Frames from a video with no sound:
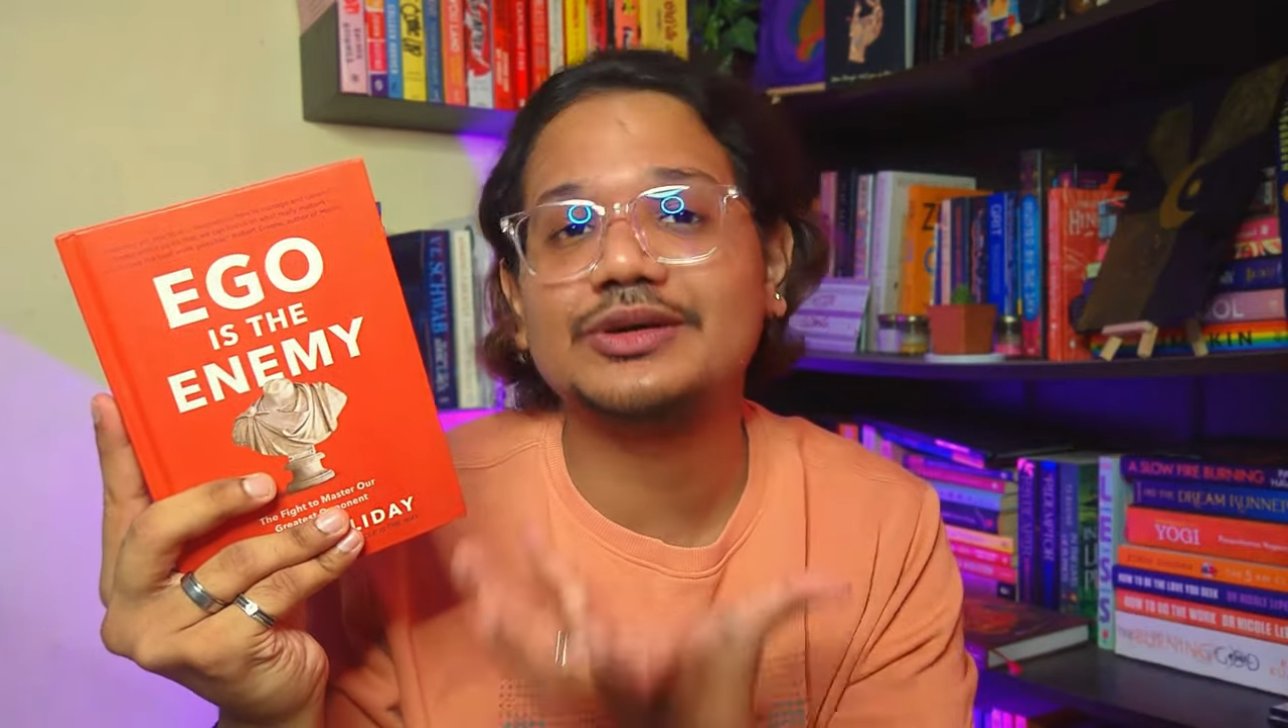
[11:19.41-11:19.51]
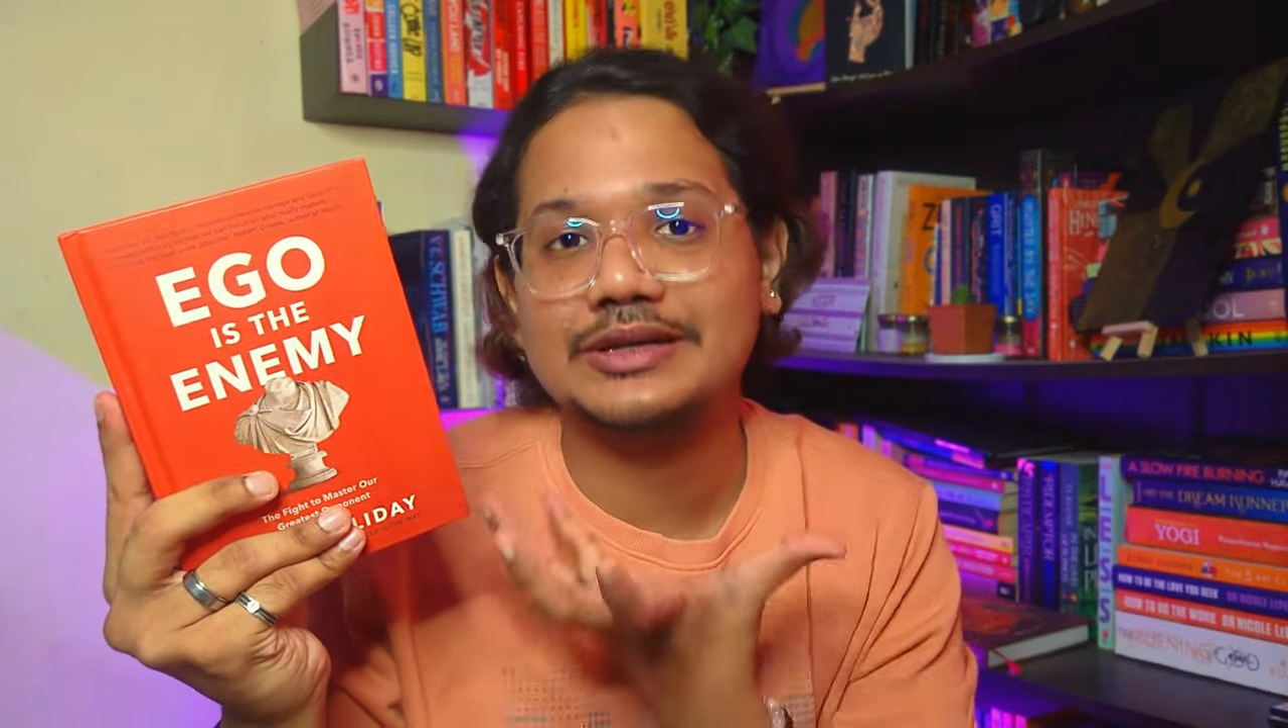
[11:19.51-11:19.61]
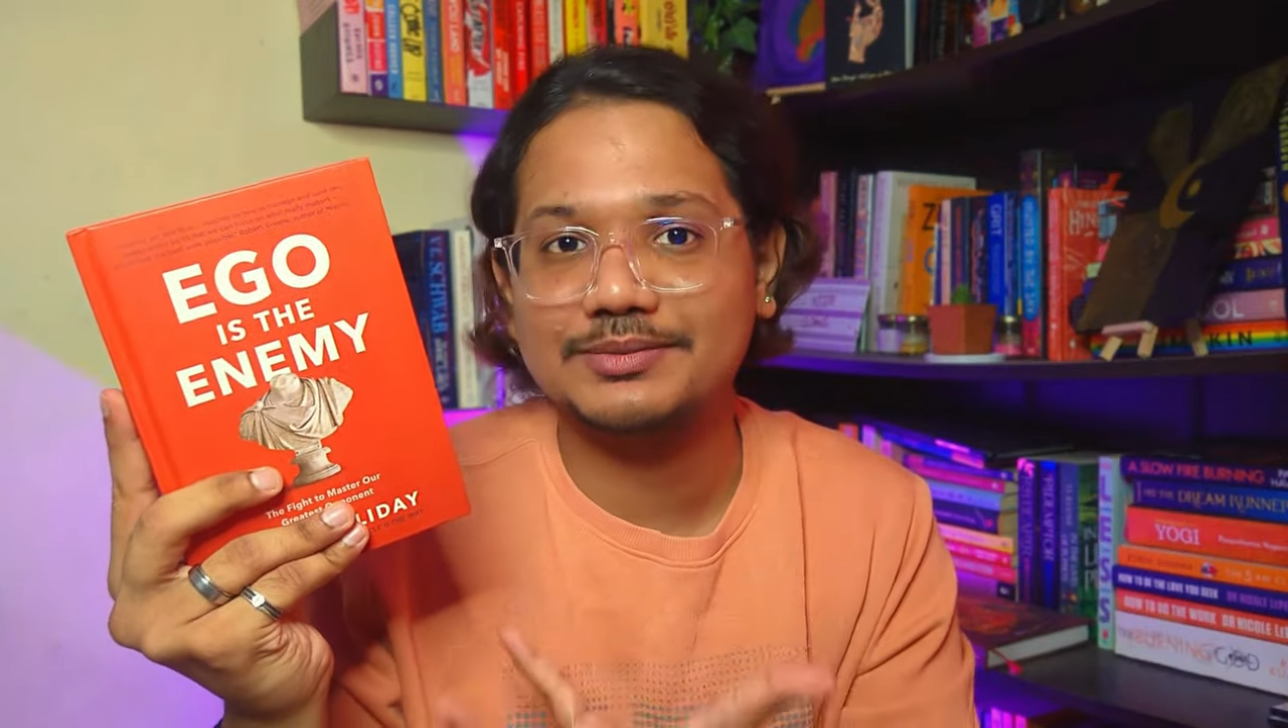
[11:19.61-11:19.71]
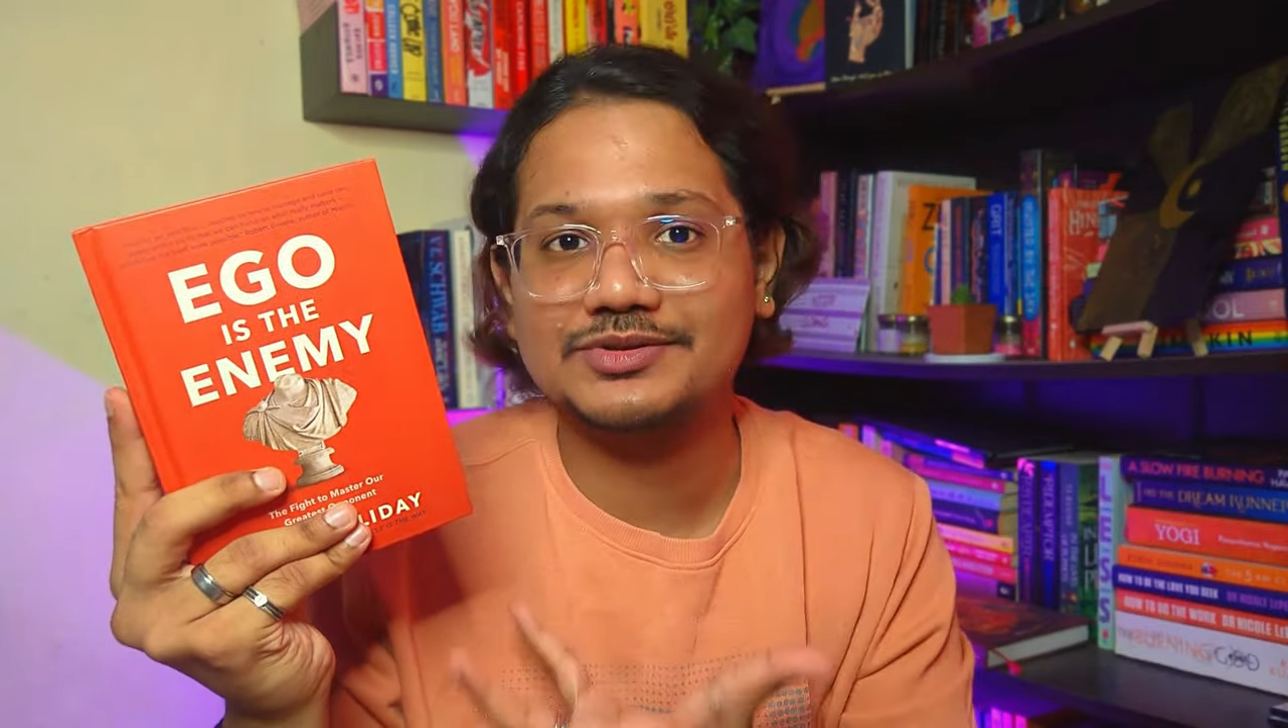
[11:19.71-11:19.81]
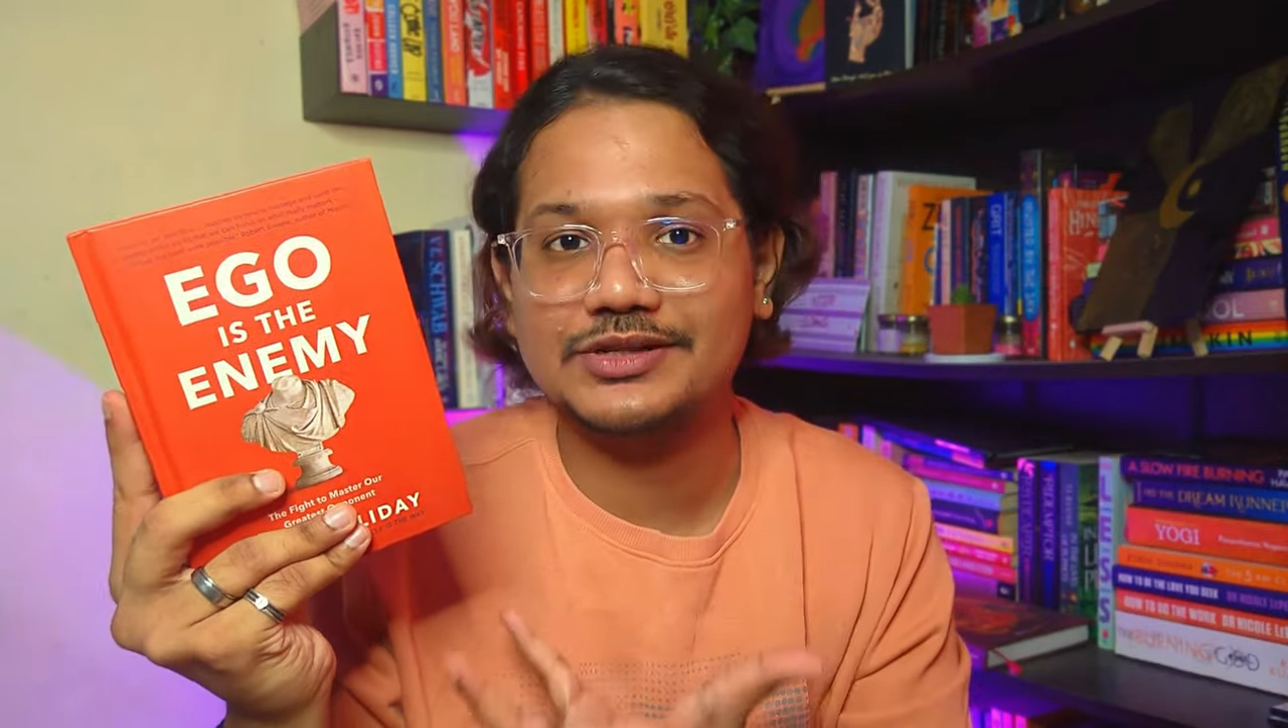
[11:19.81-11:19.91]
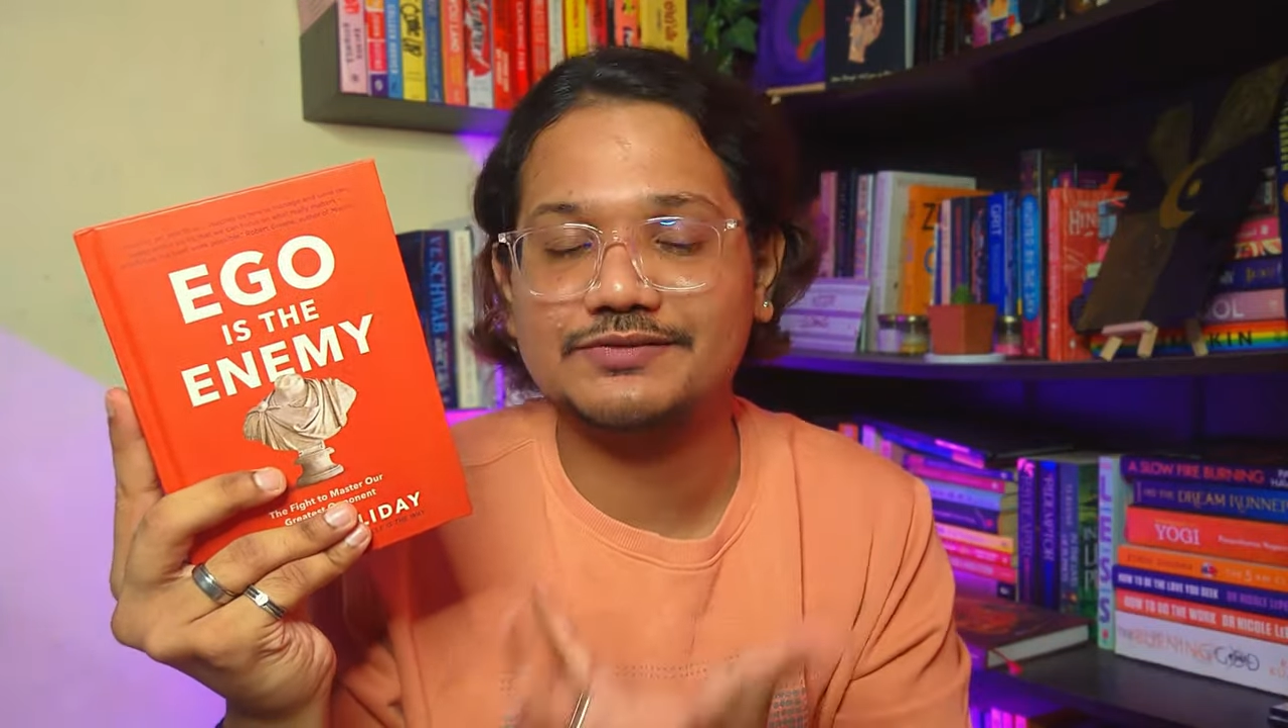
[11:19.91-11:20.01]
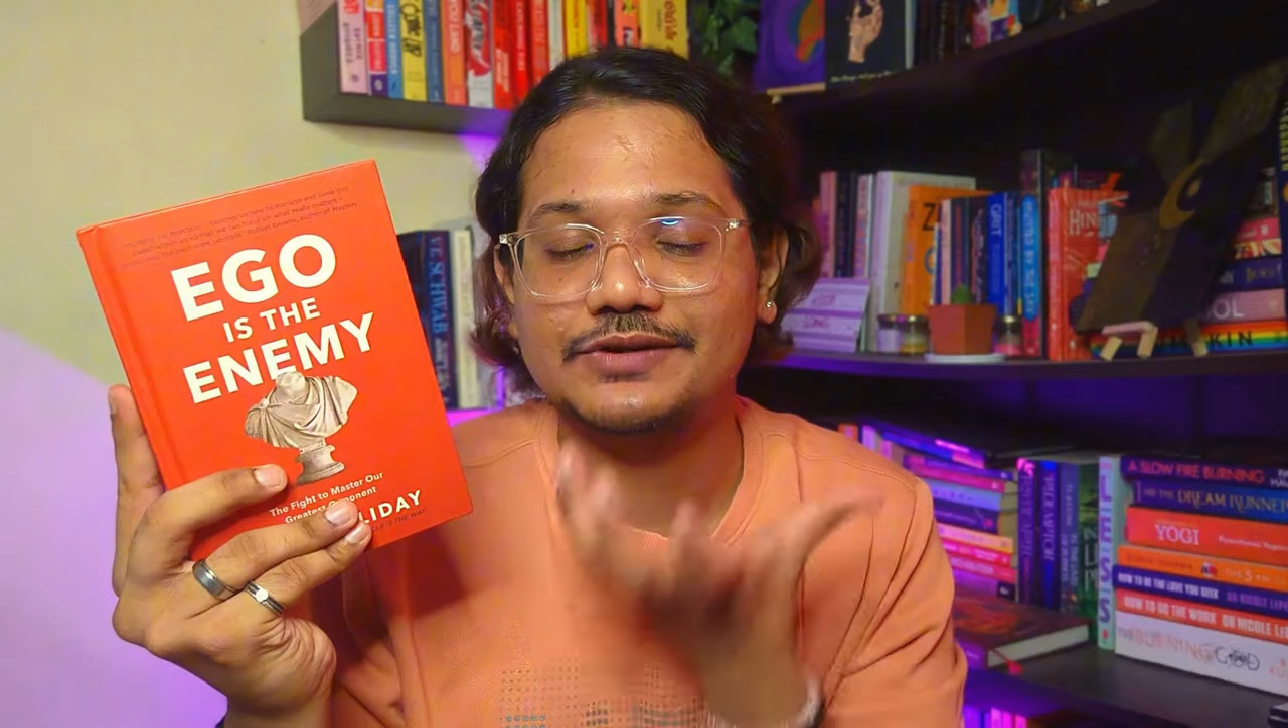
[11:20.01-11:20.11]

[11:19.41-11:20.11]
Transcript: keep us safe.